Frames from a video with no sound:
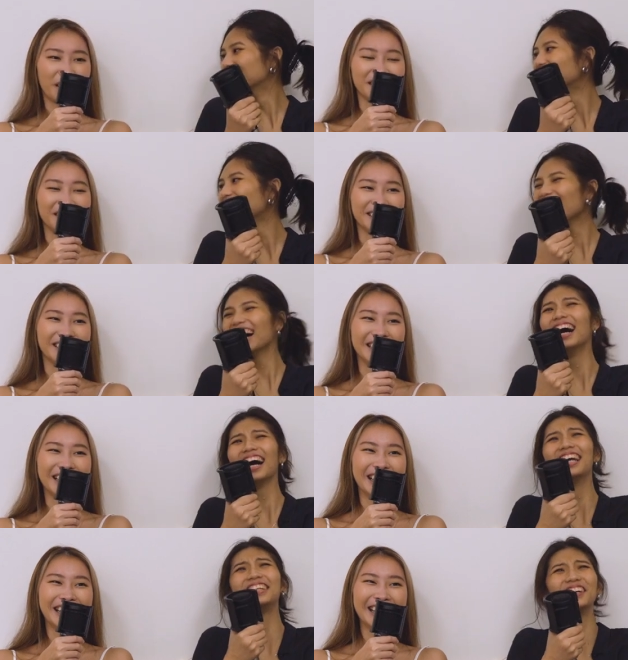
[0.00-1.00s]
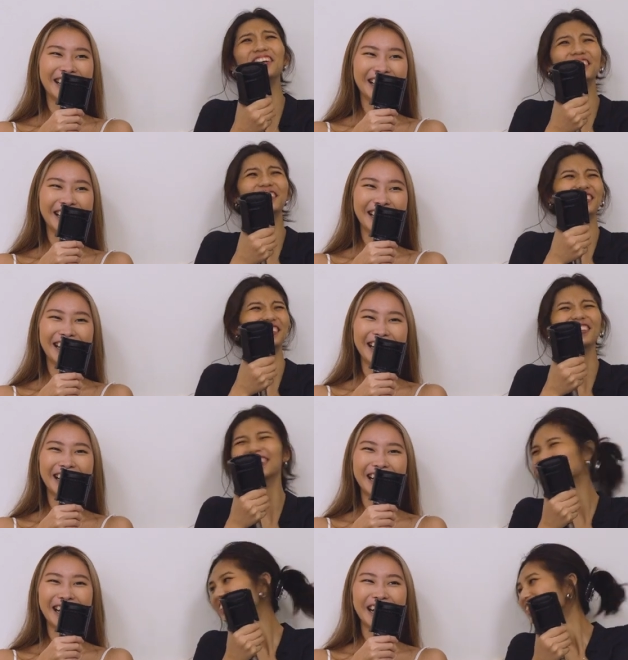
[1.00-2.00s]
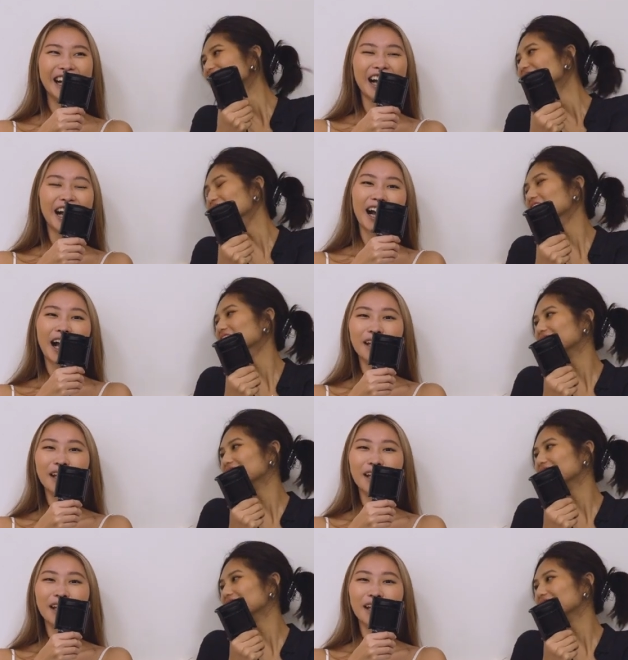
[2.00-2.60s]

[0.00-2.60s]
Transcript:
Speaker 1: choir? I don't know. Okay,